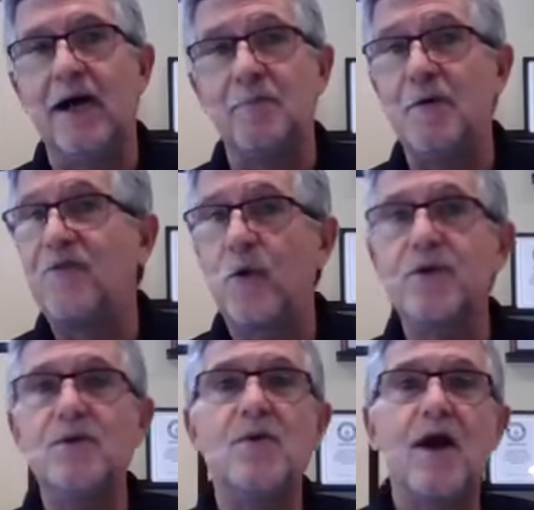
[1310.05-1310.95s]
before
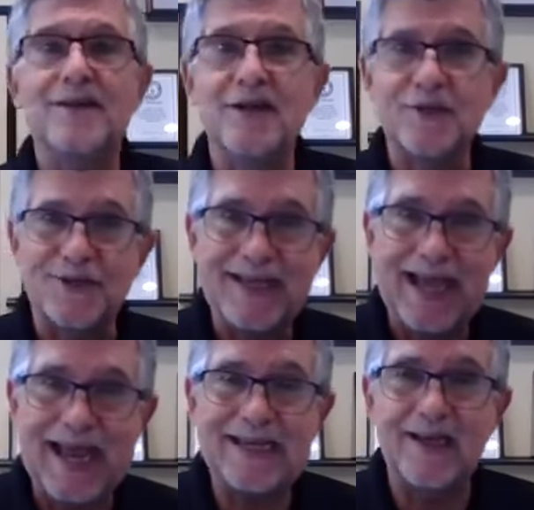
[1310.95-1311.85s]
you
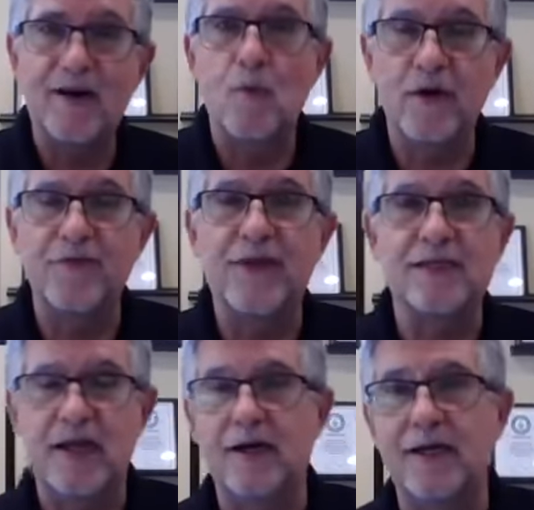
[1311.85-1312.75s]
undertake one of
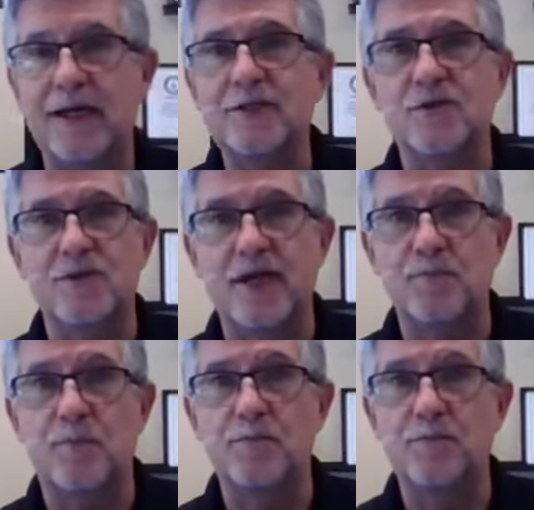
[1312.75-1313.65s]
these exercise
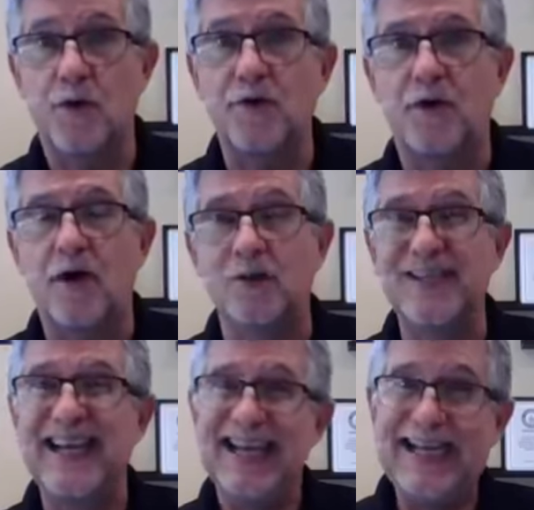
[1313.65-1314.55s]
protocols,
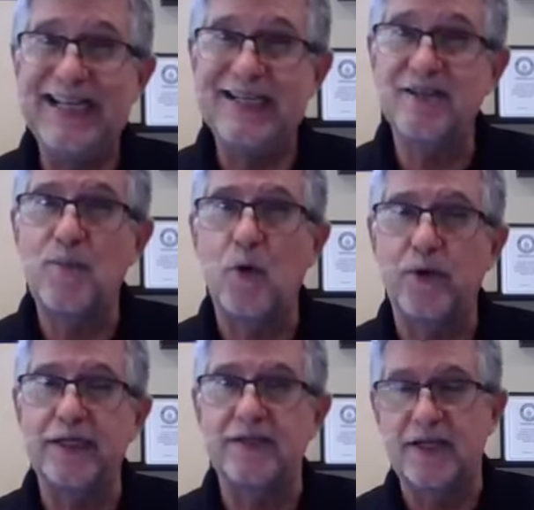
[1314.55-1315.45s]
it is
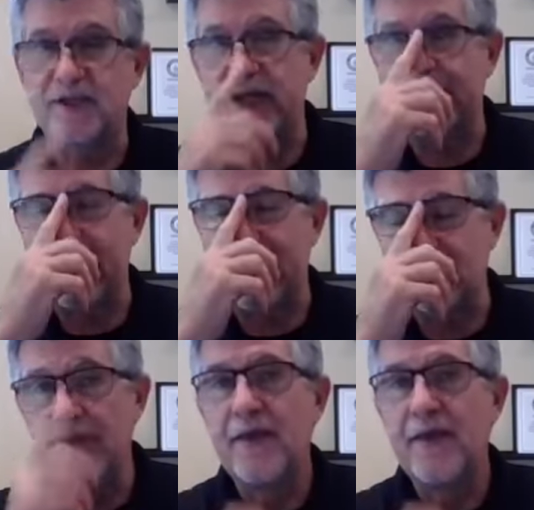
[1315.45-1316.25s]
important to get that checked out.